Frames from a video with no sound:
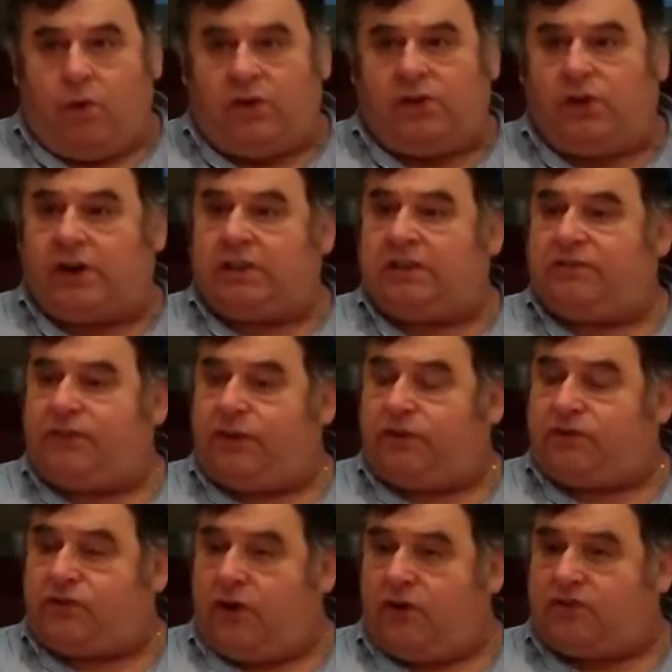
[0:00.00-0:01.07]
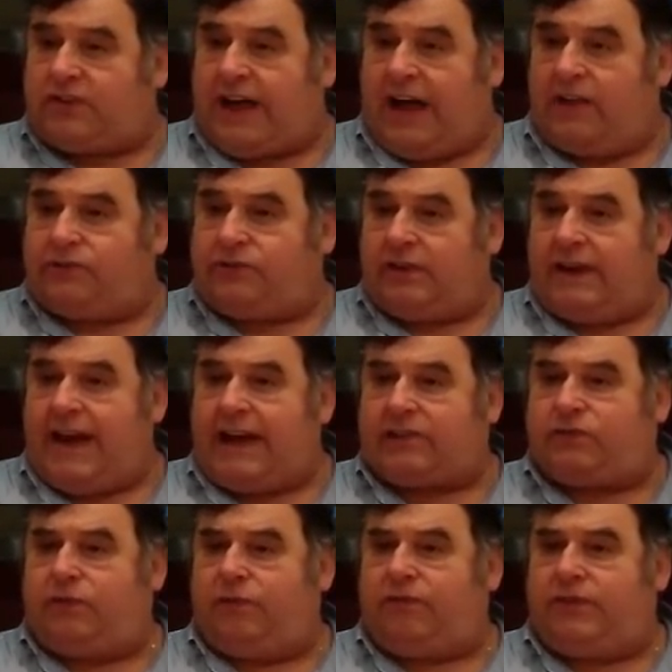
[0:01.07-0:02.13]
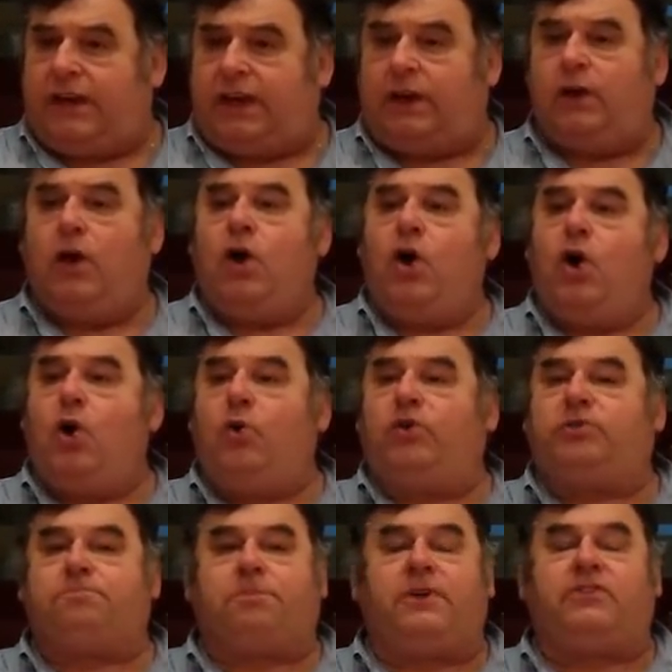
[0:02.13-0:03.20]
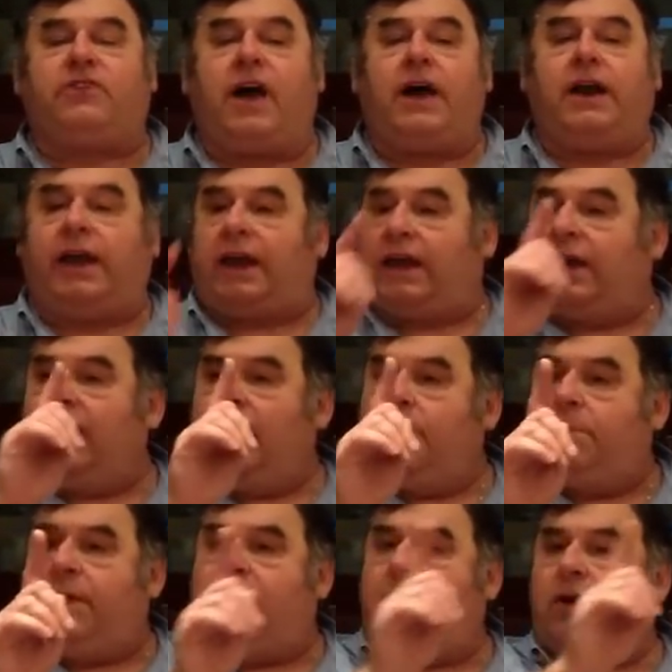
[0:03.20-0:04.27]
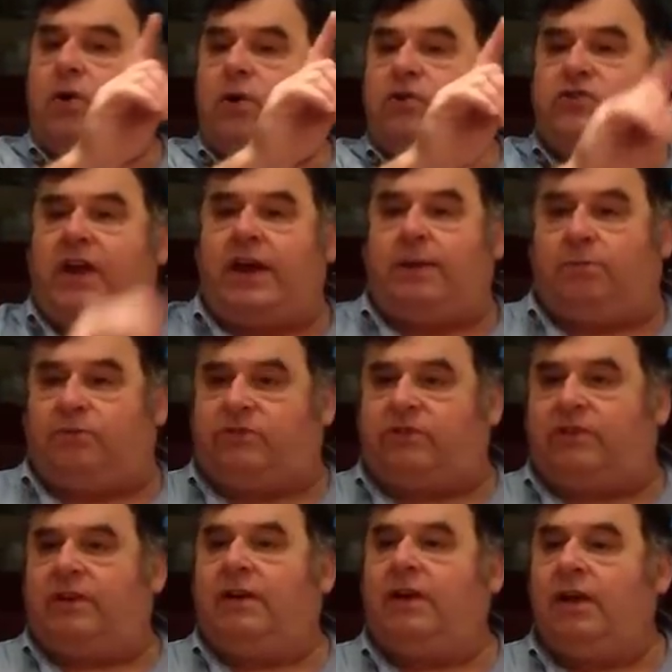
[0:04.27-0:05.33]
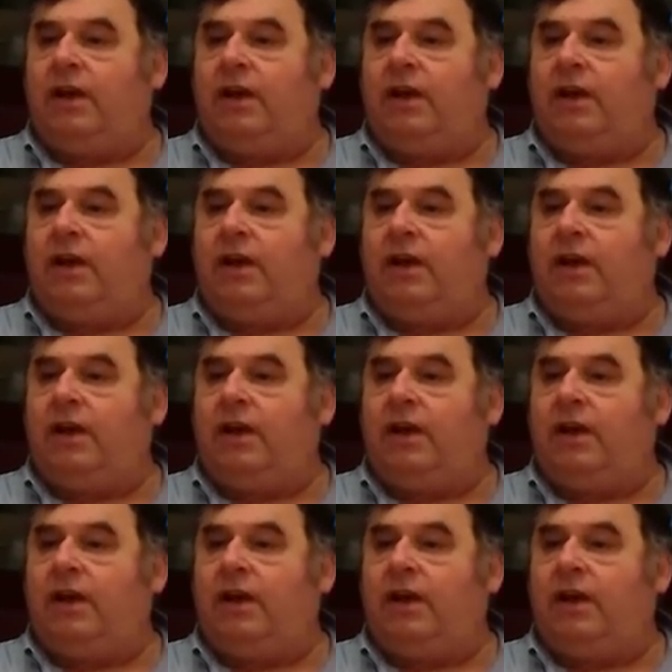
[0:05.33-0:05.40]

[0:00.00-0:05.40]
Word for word: When you look at the first church council in Acts 15, who was presiding? Peter or James?